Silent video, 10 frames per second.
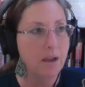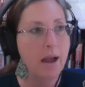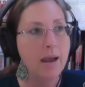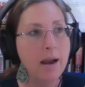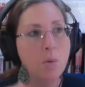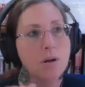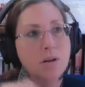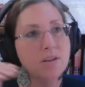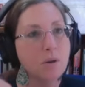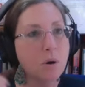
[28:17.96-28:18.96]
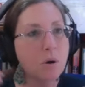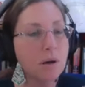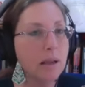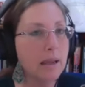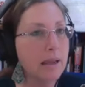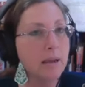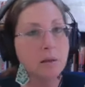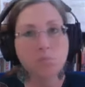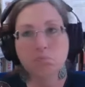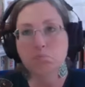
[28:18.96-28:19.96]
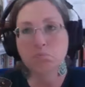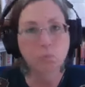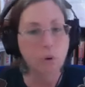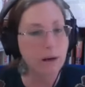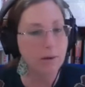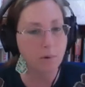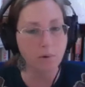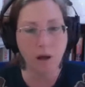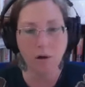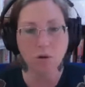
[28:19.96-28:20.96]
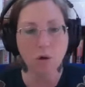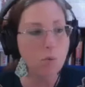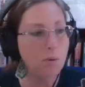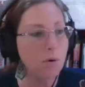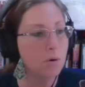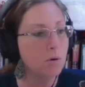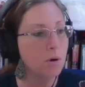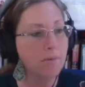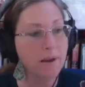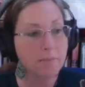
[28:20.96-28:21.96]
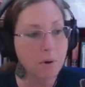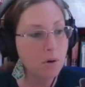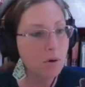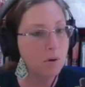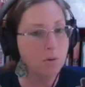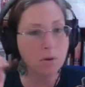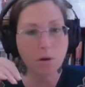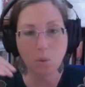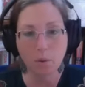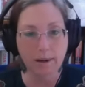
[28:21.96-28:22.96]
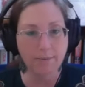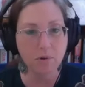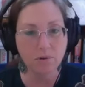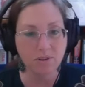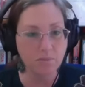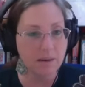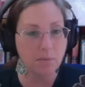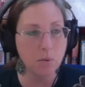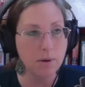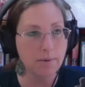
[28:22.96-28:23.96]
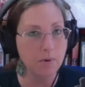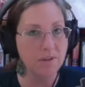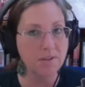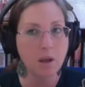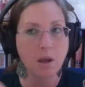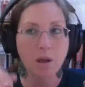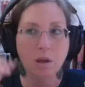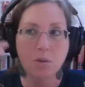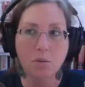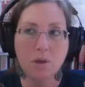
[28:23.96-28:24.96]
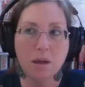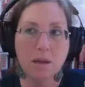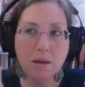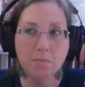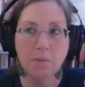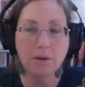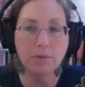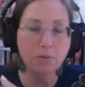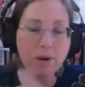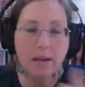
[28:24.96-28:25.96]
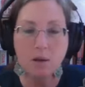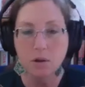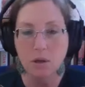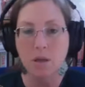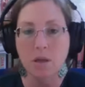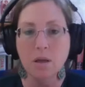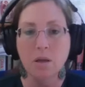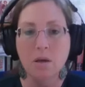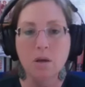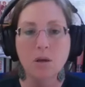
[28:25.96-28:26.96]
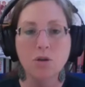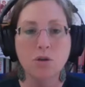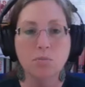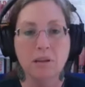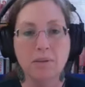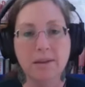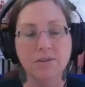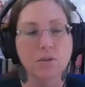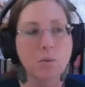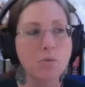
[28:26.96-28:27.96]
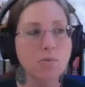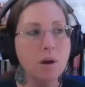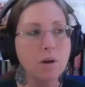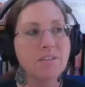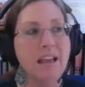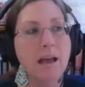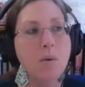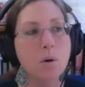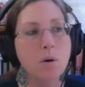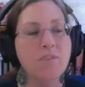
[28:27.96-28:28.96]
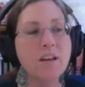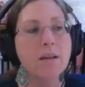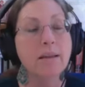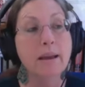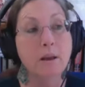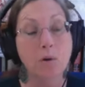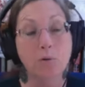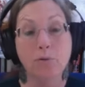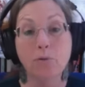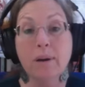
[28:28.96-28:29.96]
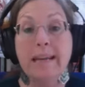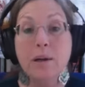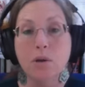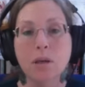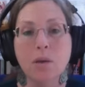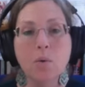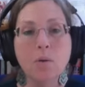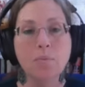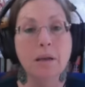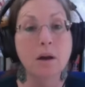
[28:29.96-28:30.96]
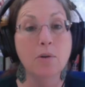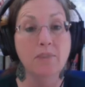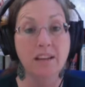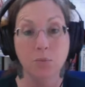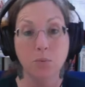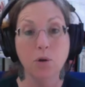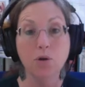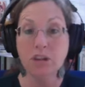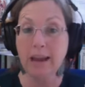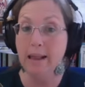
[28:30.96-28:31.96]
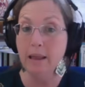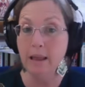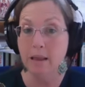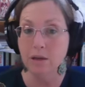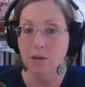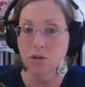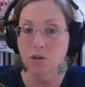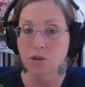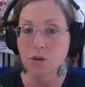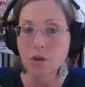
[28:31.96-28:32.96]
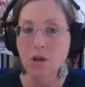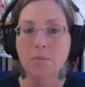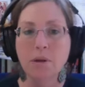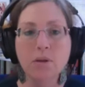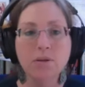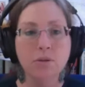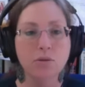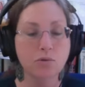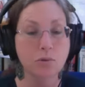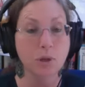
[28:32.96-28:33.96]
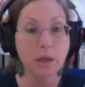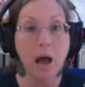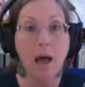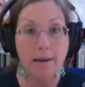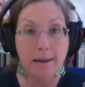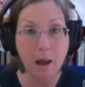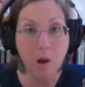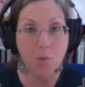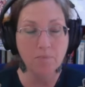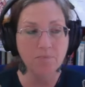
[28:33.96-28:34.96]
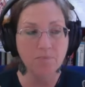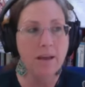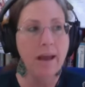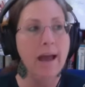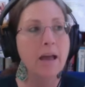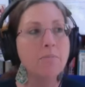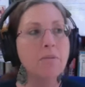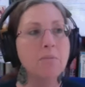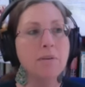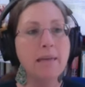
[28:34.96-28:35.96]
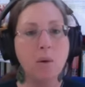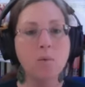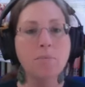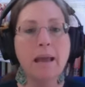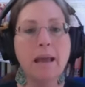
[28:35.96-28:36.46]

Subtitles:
and I want to start it in whatever, October, November, whatever, September, whatever it is, then my free goodie should be this. So with Roxann, we're feeling like her free goodie would be a Facebook challenge, because those are really hot now. And maybe that would be how